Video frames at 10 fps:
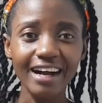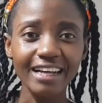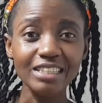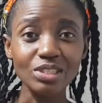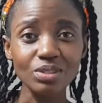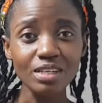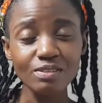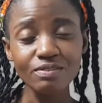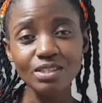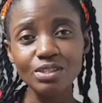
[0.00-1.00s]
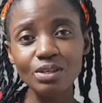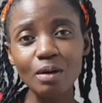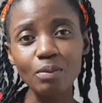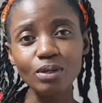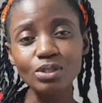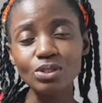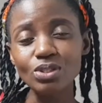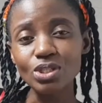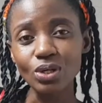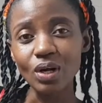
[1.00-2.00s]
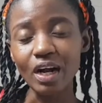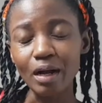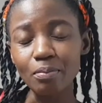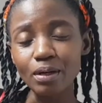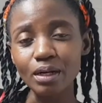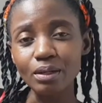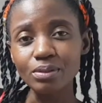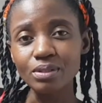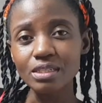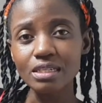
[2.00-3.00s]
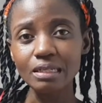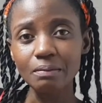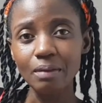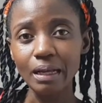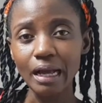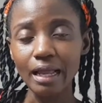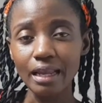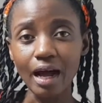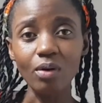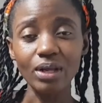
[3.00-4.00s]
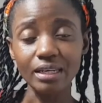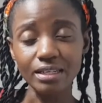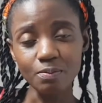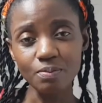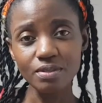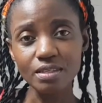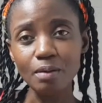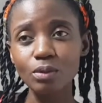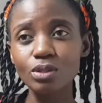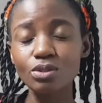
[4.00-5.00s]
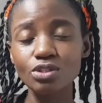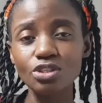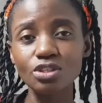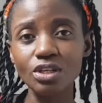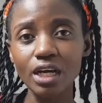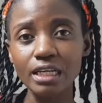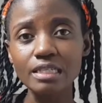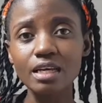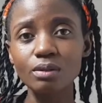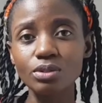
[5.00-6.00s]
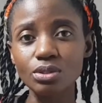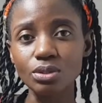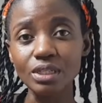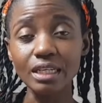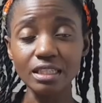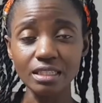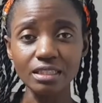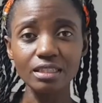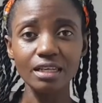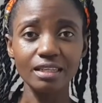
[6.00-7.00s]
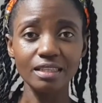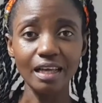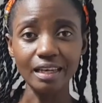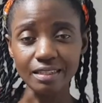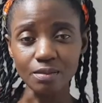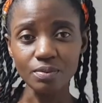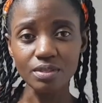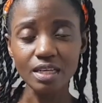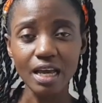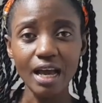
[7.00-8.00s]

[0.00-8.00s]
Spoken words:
In today's video, I'm going to talk about our lips. I'm going to show you guys how to clean the lips.